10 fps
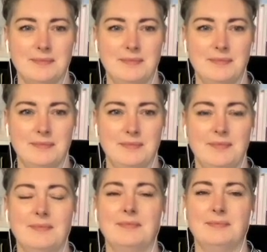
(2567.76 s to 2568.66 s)

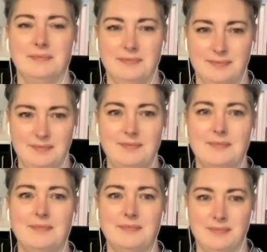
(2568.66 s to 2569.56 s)

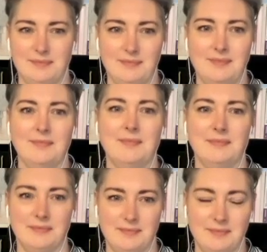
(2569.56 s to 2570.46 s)

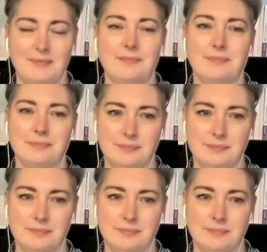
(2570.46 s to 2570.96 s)
(silent)